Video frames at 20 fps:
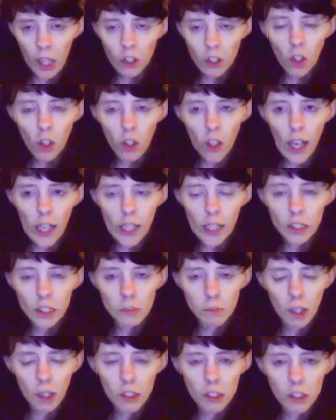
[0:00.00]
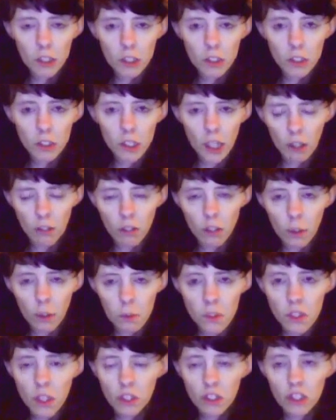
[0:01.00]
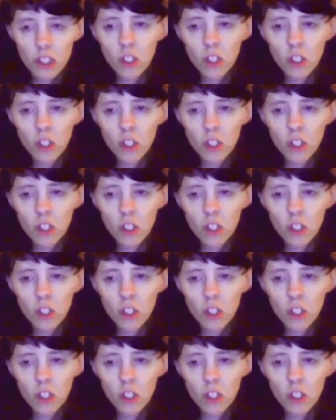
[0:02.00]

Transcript: not like it as much as the older episodes.